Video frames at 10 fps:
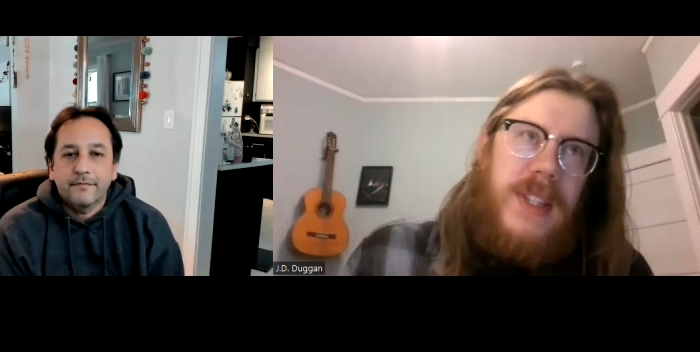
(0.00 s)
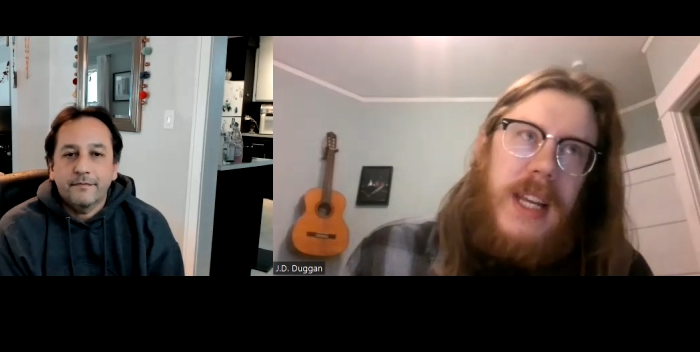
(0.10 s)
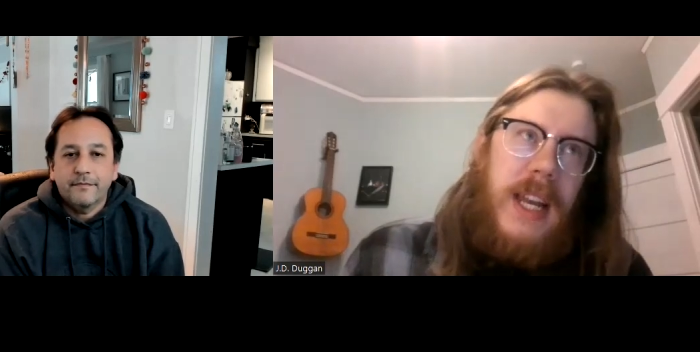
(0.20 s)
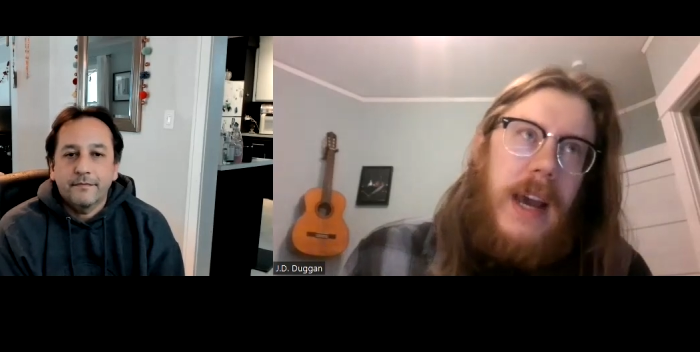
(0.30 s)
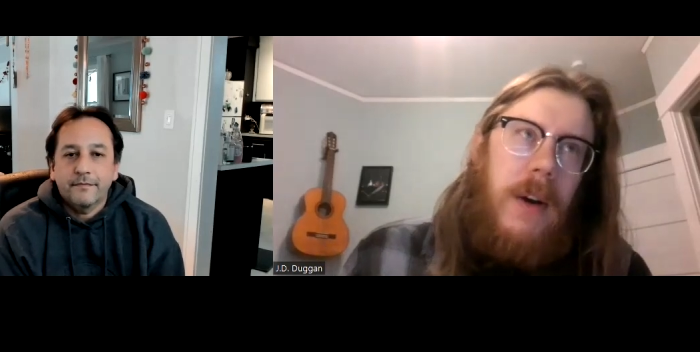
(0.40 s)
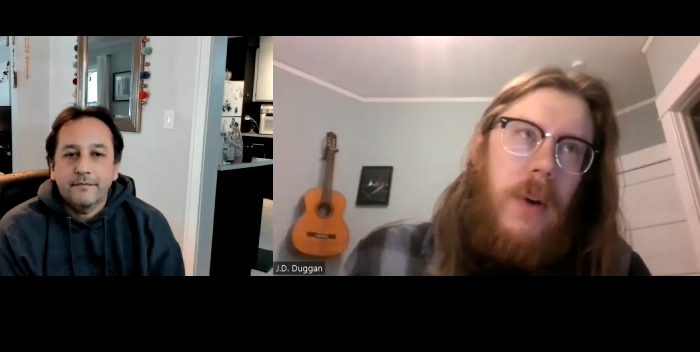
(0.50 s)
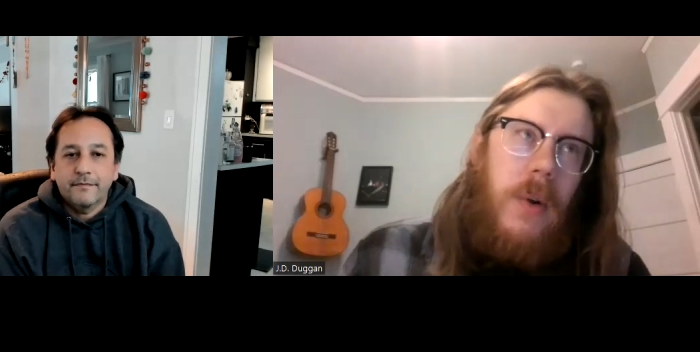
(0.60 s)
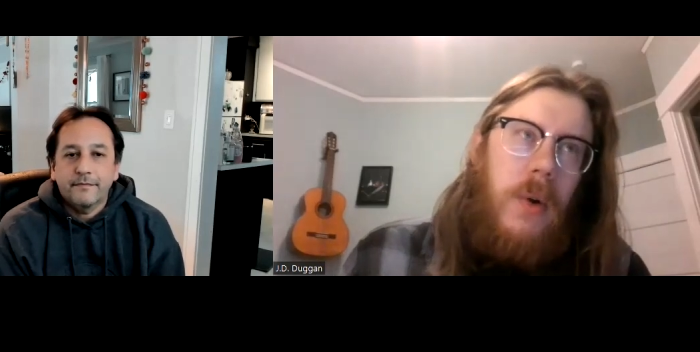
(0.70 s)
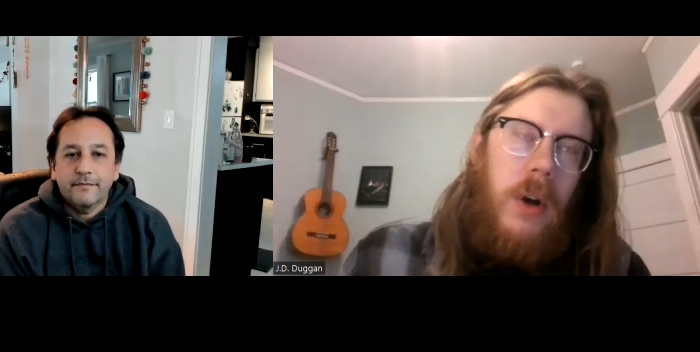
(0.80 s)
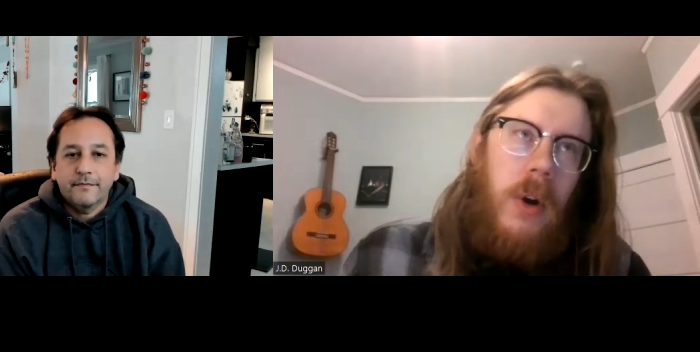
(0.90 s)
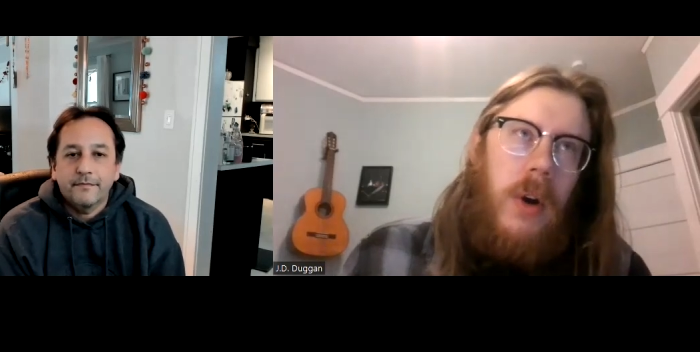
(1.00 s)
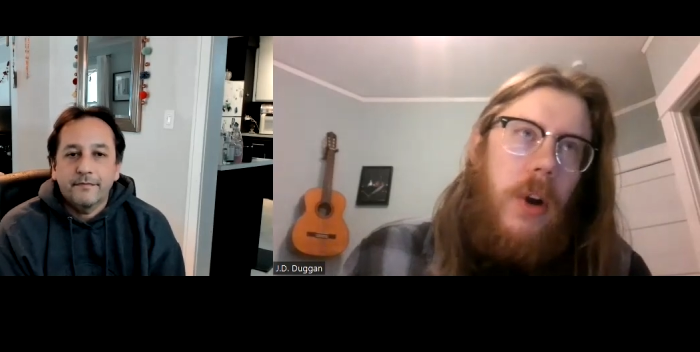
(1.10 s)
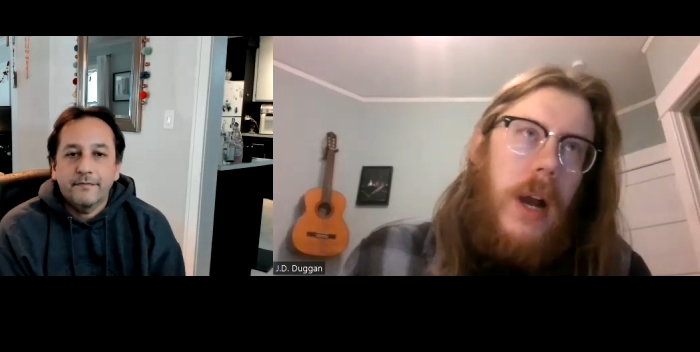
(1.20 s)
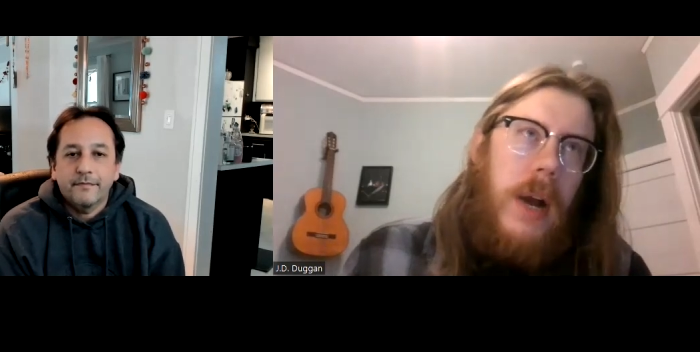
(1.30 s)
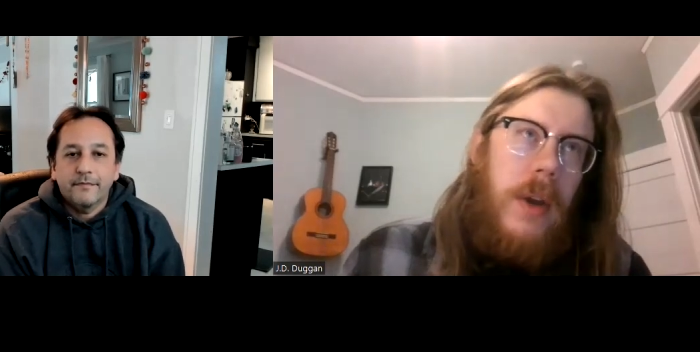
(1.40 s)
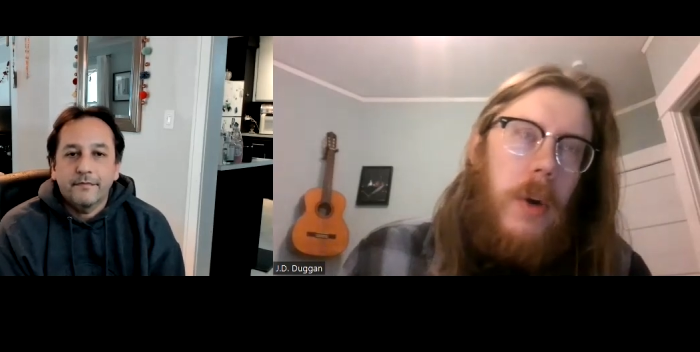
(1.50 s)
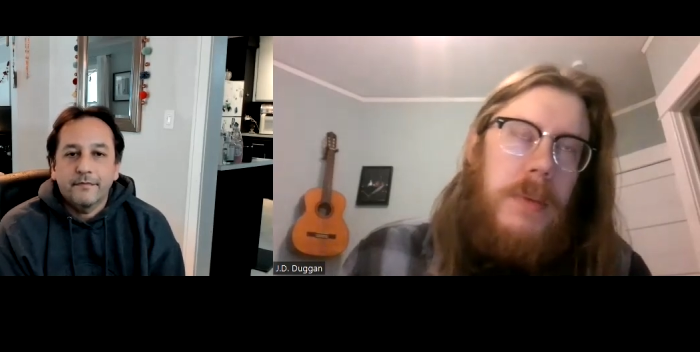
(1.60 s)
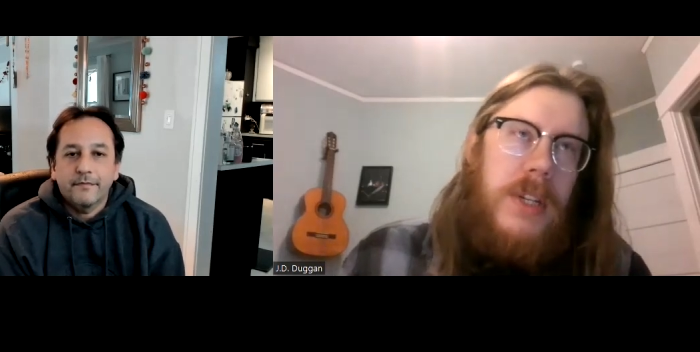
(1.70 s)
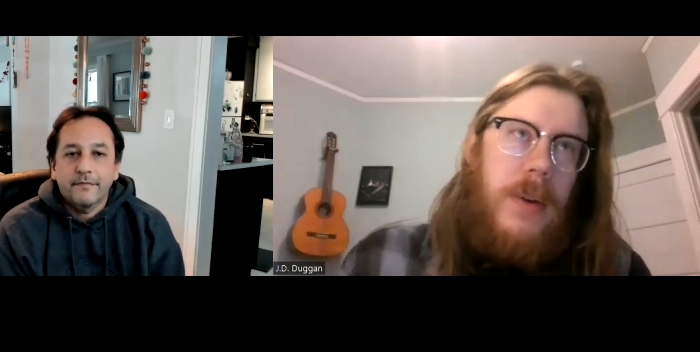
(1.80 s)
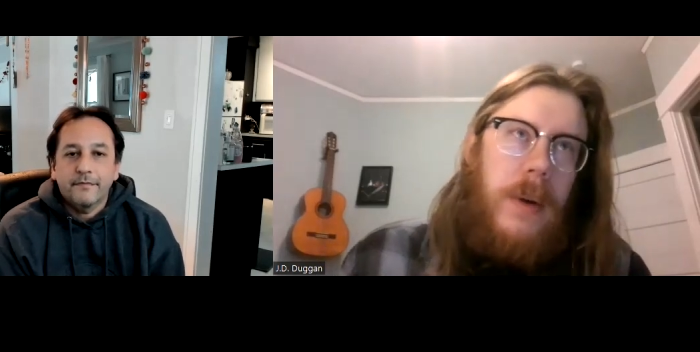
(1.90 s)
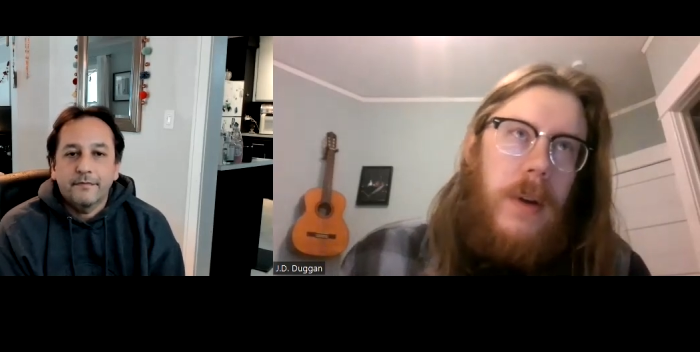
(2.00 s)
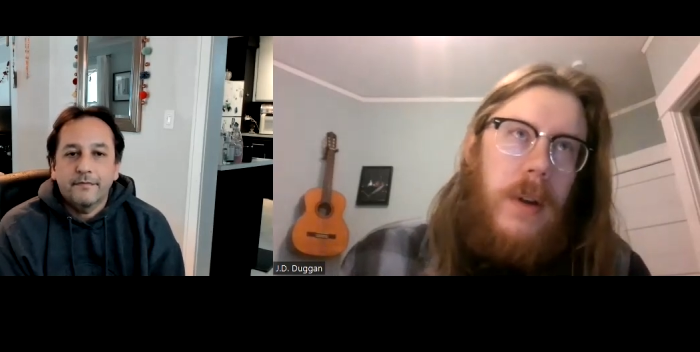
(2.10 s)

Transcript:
Speaker 1: do you see now, or, or how do you hope to